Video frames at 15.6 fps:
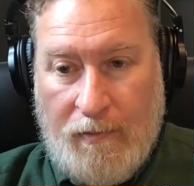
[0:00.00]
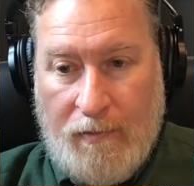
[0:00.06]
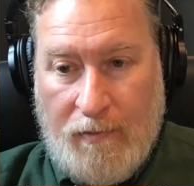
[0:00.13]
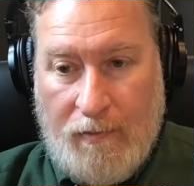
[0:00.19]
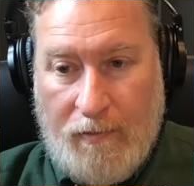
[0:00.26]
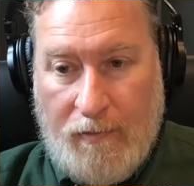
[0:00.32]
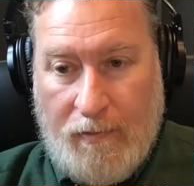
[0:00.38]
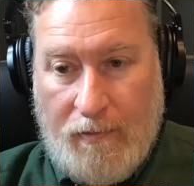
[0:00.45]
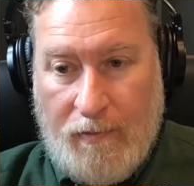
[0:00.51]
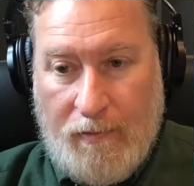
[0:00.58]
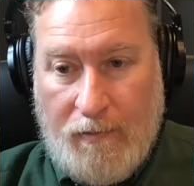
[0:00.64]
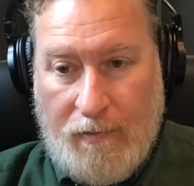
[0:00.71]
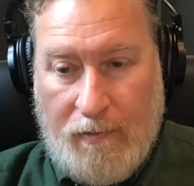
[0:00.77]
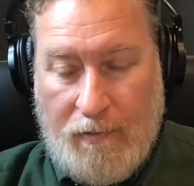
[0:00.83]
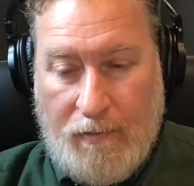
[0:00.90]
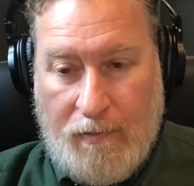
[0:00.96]

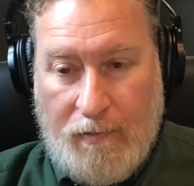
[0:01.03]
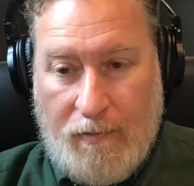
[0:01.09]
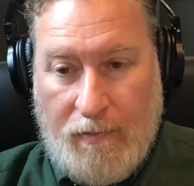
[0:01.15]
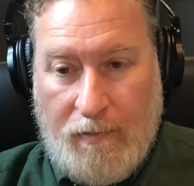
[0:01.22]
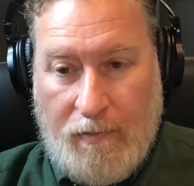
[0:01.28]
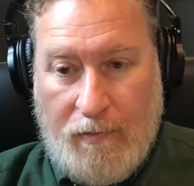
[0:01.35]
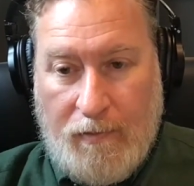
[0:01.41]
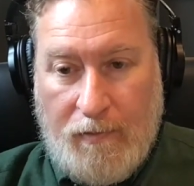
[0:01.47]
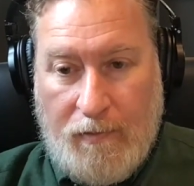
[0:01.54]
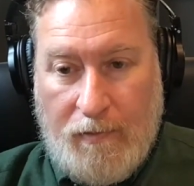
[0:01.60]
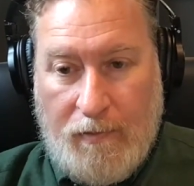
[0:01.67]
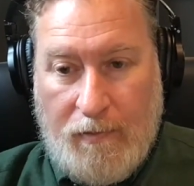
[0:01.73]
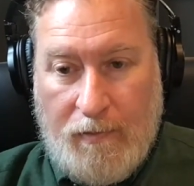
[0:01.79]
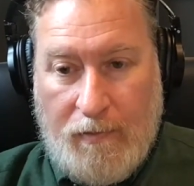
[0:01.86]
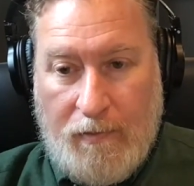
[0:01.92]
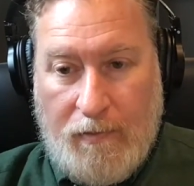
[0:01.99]

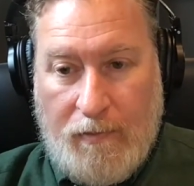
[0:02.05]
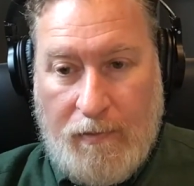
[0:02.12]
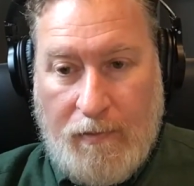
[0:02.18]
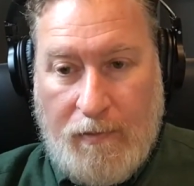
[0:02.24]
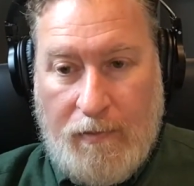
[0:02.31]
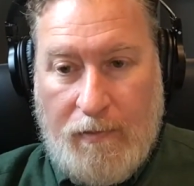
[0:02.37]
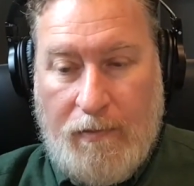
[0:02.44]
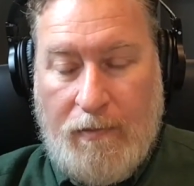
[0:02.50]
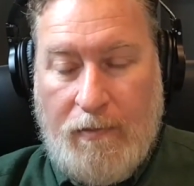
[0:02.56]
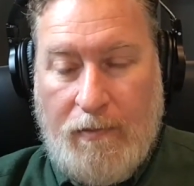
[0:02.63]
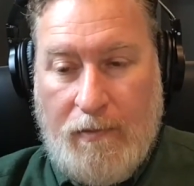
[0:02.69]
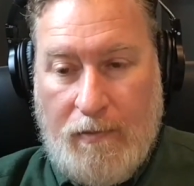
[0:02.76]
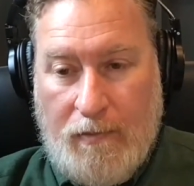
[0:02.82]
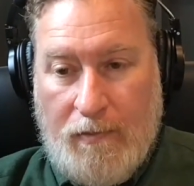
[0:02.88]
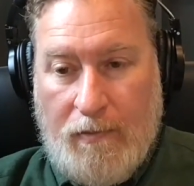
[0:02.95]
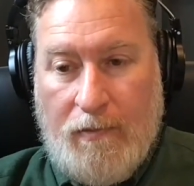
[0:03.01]

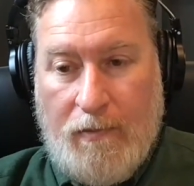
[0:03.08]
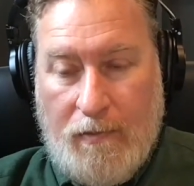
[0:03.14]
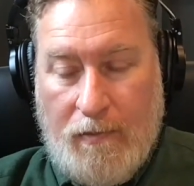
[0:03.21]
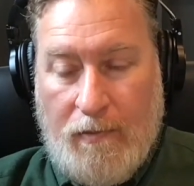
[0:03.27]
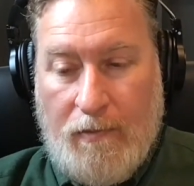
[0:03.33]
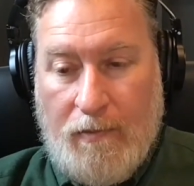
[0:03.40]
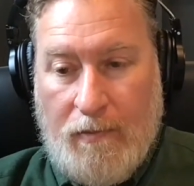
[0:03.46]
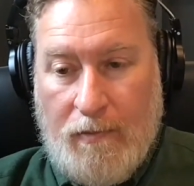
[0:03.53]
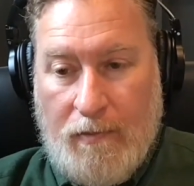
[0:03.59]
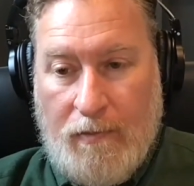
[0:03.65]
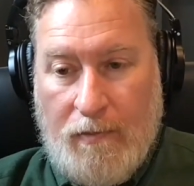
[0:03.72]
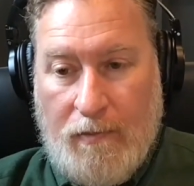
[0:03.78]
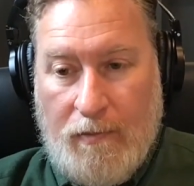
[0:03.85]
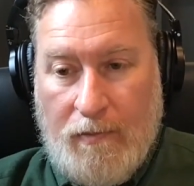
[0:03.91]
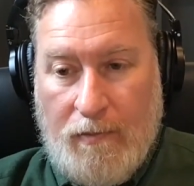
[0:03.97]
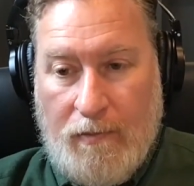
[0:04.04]

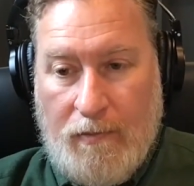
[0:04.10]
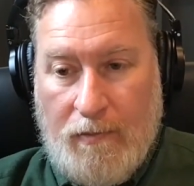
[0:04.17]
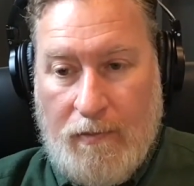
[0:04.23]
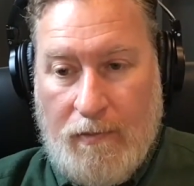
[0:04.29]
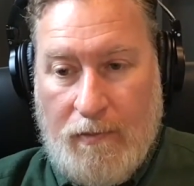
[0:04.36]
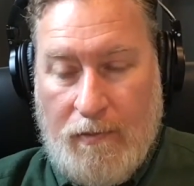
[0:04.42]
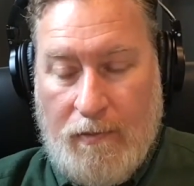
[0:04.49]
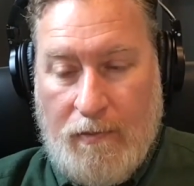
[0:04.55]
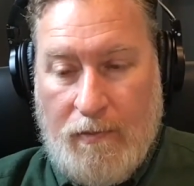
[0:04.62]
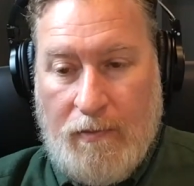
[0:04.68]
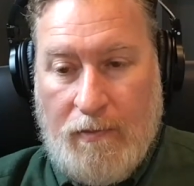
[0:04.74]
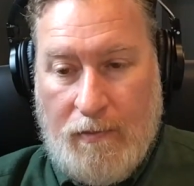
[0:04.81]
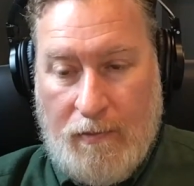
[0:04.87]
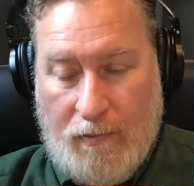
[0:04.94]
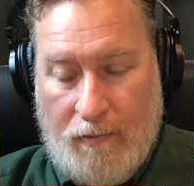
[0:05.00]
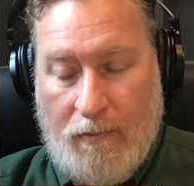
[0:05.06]

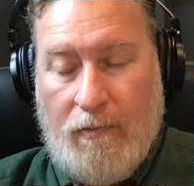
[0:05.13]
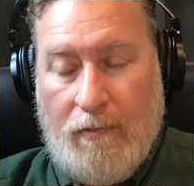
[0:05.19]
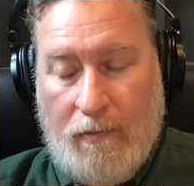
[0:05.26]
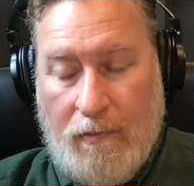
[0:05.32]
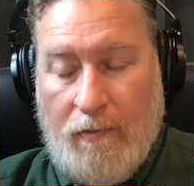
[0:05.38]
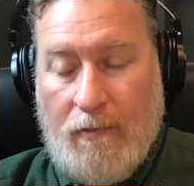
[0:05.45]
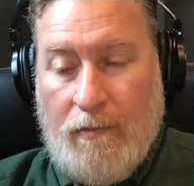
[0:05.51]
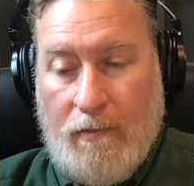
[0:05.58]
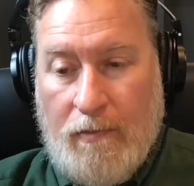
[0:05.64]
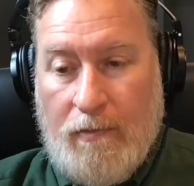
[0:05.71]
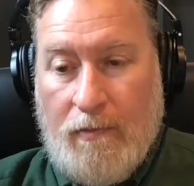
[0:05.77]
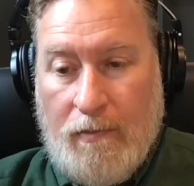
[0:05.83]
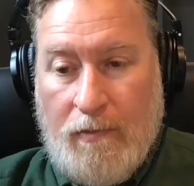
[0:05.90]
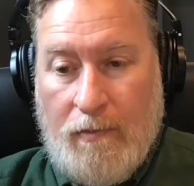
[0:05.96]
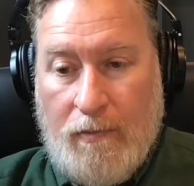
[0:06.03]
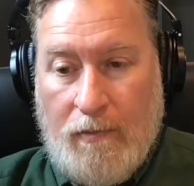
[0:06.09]

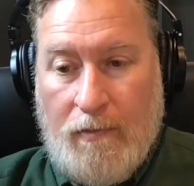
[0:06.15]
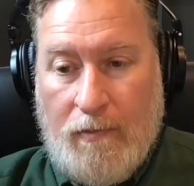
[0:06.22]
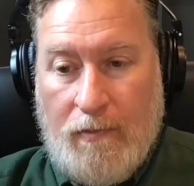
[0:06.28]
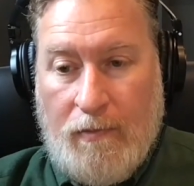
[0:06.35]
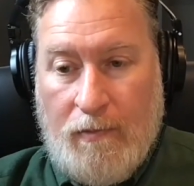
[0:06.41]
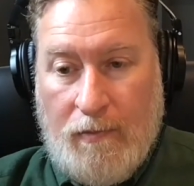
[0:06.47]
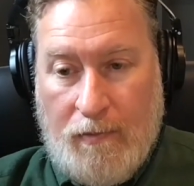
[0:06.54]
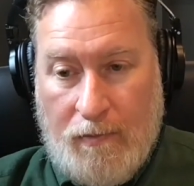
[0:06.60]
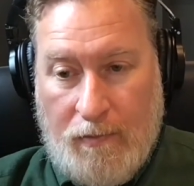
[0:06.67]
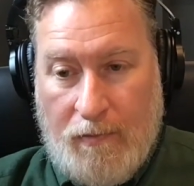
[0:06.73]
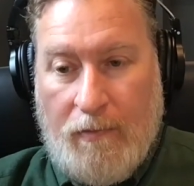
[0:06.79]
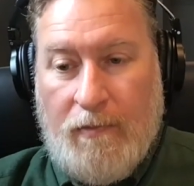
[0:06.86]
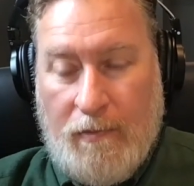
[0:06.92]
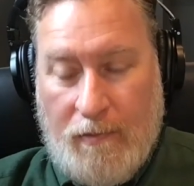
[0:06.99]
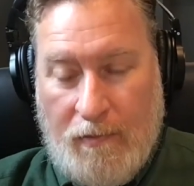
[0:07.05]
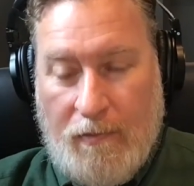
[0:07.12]

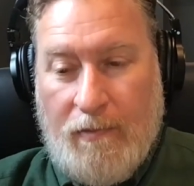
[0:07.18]
The person shown says nothing.